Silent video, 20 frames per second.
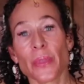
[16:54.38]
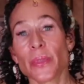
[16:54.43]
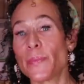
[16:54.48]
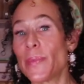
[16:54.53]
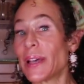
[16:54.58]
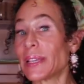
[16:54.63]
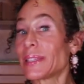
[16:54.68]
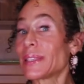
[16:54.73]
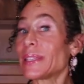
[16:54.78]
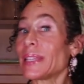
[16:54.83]
The
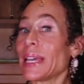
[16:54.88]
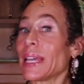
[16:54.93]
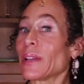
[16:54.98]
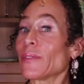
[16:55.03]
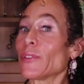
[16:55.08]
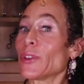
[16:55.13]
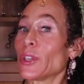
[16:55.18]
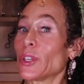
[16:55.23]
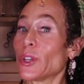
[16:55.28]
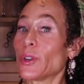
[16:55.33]
best
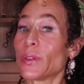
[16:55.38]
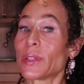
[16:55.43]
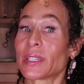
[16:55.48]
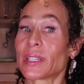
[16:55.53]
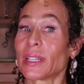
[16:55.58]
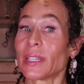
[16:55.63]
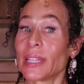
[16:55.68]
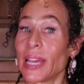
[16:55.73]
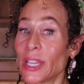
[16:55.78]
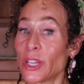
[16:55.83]
thing for you is
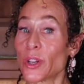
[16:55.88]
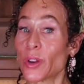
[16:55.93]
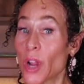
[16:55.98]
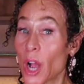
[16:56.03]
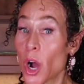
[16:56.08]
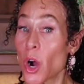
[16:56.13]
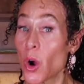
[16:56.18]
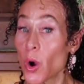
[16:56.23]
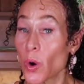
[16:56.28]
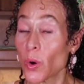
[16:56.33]
to let
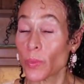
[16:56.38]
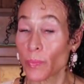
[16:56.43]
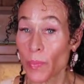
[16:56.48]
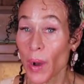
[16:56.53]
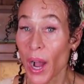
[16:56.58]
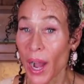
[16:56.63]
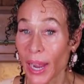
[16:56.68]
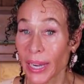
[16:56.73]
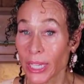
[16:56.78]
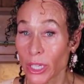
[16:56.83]
your own
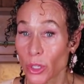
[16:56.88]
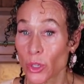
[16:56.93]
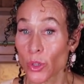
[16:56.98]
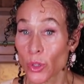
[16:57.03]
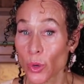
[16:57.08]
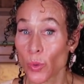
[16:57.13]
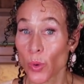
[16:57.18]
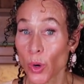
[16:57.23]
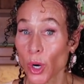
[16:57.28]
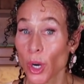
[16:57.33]
body do
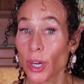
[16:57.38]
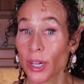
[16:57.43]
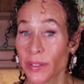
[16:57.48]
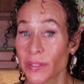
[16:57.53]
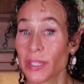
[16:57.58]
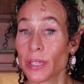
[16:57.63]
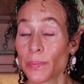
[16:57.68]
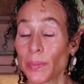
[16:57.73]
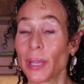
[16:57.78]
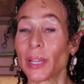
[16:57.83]
the work
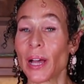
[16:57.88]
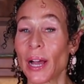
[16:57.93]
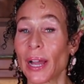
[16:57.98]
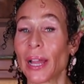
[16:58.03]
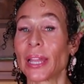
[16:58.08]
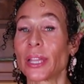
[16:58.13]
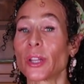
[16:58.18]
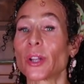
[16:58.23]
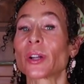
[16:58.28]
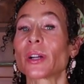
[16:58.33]
of
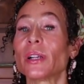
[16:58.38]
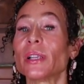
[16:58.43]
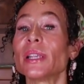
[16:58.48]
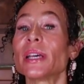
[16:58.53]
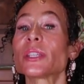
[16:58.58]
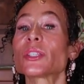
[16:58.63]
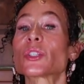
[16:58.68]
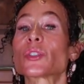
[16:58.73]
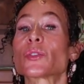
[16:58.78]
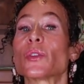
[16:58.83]
supplying your
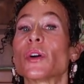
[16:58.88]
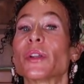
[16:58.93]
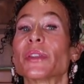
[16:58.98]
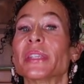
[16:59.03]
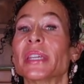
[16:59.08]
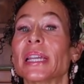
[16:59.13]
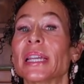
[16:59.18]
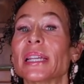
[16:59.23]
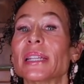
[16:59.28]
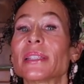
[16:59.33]
cholesterol
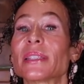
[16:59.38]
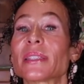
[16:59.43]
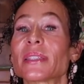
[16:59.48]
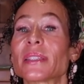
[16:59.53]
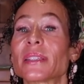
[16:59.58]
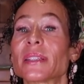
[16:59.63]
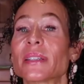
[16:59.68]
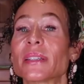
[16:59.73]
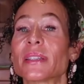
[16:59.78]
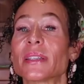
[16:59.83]
needs.
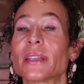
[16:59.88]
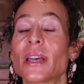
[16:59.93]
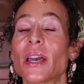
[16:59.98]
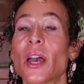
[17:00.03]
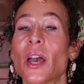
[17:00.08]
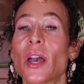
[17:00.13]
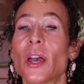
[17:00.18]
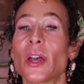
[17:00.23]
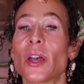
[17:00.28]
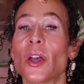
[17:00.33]

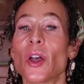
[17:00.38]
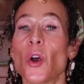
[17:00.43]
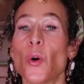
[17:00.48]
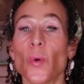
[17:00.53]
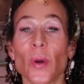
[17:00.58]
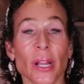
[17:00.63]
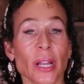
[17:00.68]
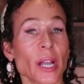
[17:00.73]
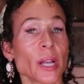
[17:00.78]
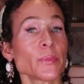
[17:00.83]

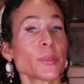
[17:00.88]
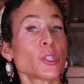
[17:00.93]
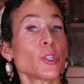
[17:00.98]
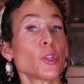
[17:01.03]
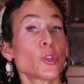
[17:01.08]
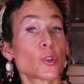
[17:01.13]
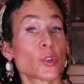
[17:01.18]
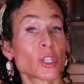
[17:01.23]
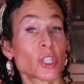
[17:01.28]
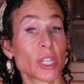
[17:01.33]
When it comes to
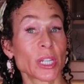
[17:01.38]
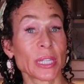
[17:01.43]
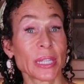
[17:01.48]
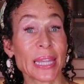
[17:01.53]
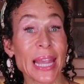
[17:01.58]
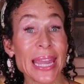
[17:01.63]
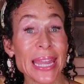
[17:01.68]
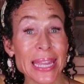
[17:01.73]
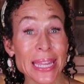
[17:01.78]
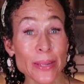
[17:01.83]
nutrition
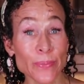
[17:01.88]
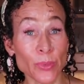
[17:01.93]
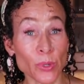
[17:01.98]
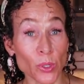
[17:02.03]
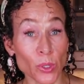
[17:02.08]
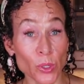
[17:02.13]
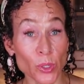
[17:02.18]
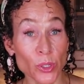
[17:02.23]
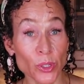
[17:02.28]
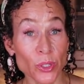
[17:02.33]

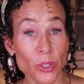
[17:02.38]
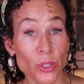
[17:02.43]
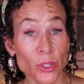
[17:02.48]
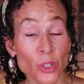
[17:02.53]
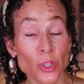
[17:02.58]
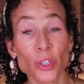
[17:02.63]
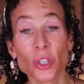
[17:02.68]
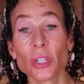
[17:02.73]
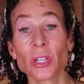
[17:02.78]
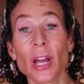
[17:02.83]
labels,
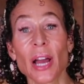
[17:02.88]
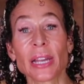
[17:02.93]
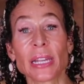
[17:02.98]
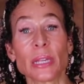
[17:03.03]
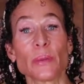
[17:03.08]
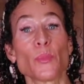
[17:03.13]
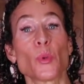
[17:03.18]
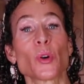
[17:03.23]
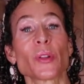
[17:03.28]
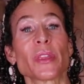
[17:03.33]
you should not
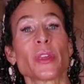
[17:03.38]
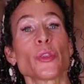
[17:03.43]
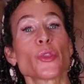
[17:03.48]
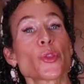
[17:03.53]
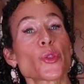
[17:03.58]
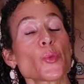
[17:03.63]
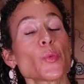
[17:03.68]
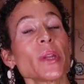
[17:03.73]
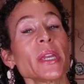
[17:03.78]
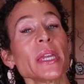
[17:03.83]
eat more than
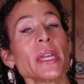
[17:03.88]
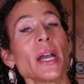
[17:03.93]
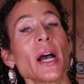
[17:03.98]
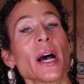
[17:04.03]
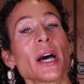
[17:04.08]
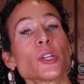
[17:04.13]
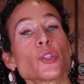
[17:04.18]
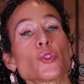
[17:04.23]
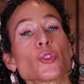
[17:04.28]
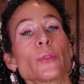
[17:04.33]

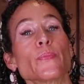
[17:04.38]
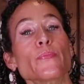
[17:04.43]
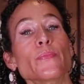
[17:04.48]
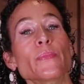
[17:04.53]
300